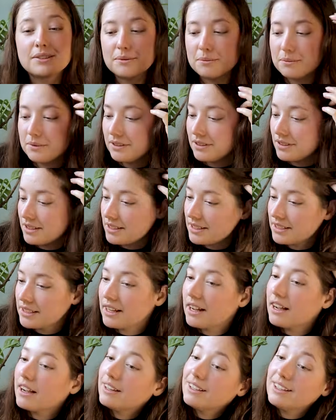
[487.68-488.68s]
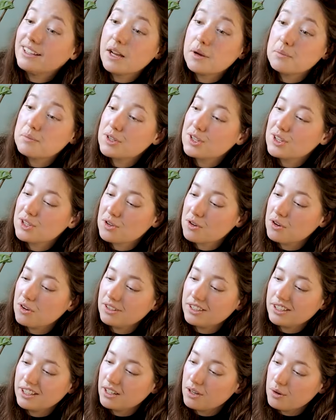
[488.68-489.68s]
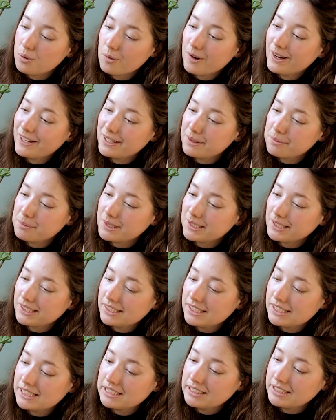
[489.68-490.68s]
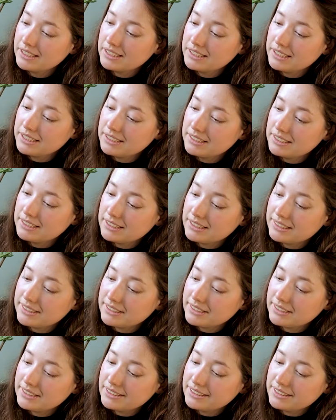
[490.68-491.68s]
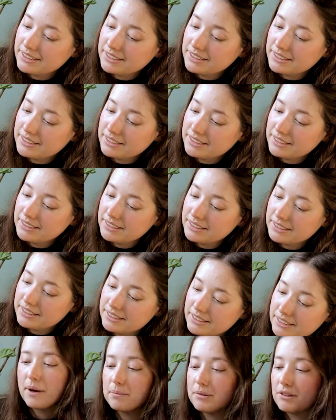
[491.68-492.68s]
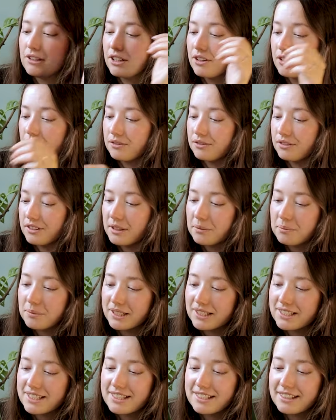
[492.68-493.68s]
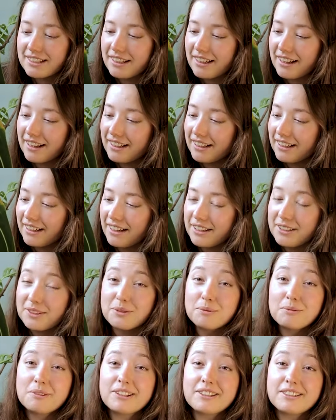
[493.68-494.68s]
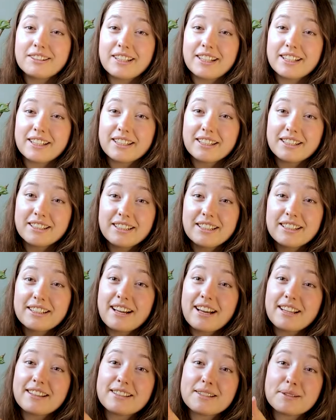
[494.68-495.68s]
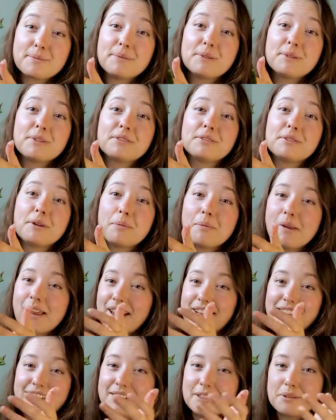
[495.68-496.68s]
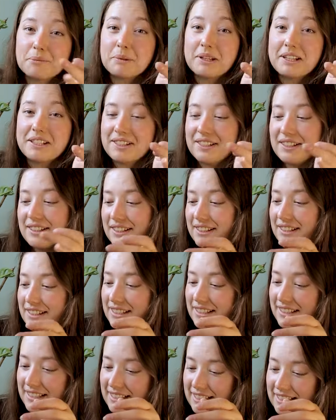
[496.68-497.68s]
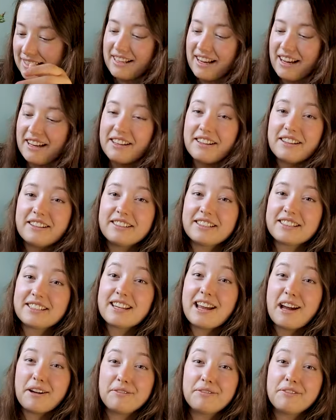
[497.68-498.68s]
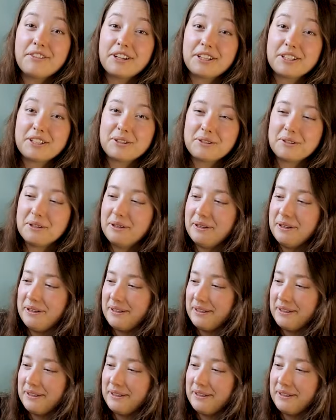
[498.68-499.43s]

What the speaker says: you might see, I am stalling quite a bit. I'm pretty confident, but still, I don't want to like cut this beautiful plant into pieces. It's kind of a tough thing to do.